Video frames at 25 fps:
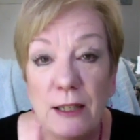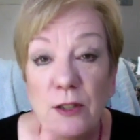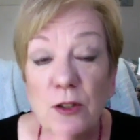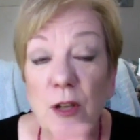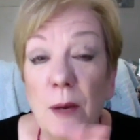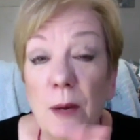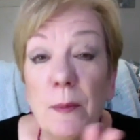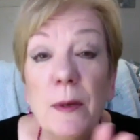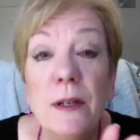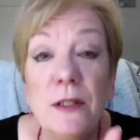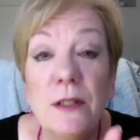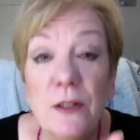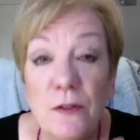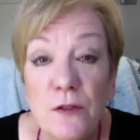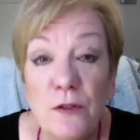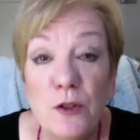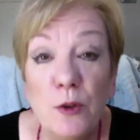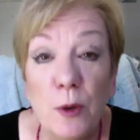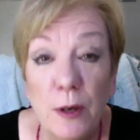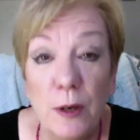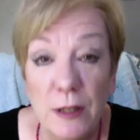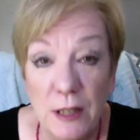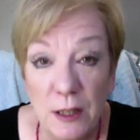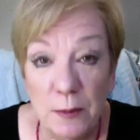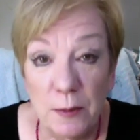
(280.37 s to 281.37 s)
So I must have
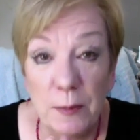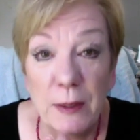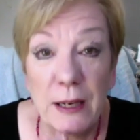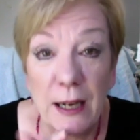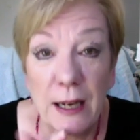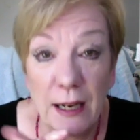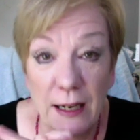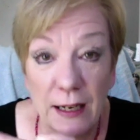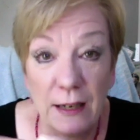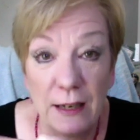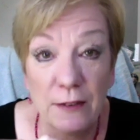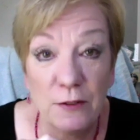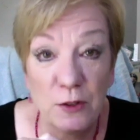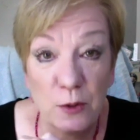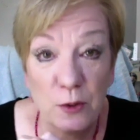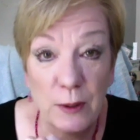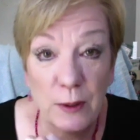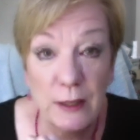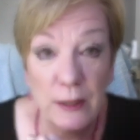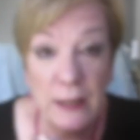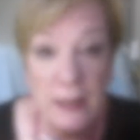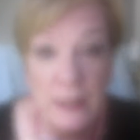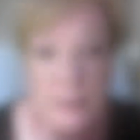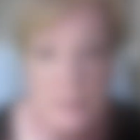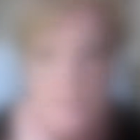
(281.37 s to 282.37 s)
joined at the beginning of
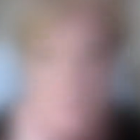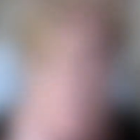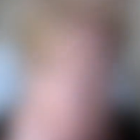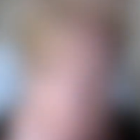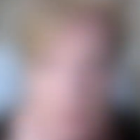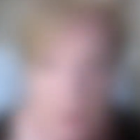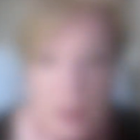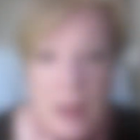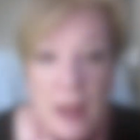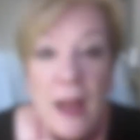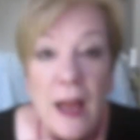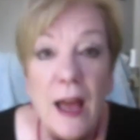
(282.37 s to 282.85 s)
2018.